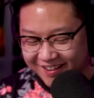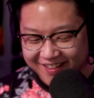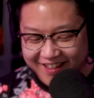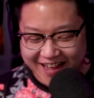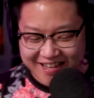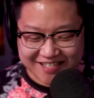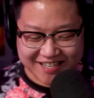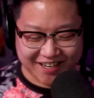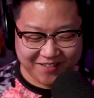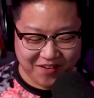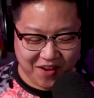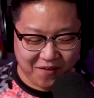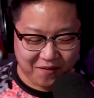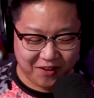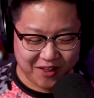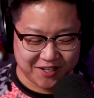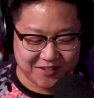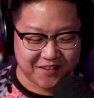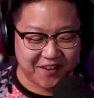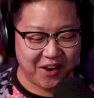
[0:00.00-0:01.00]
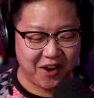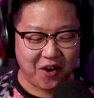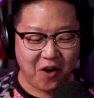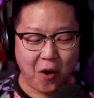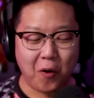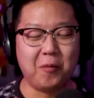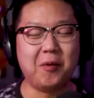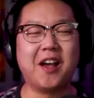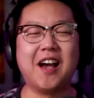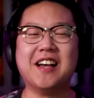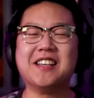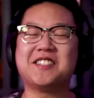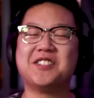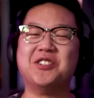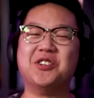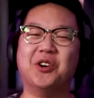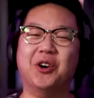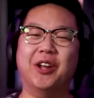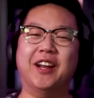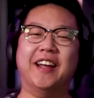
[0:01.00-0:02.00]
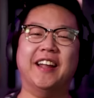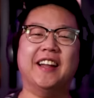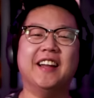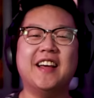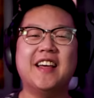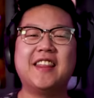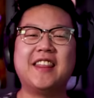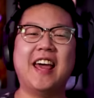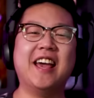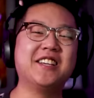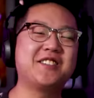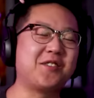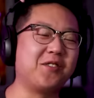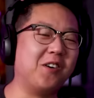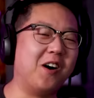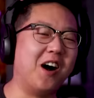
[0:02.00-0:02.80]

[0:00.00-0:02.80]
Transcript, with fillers: That's gonna be it for this video. Hope you guys enjoyed it. Thanks for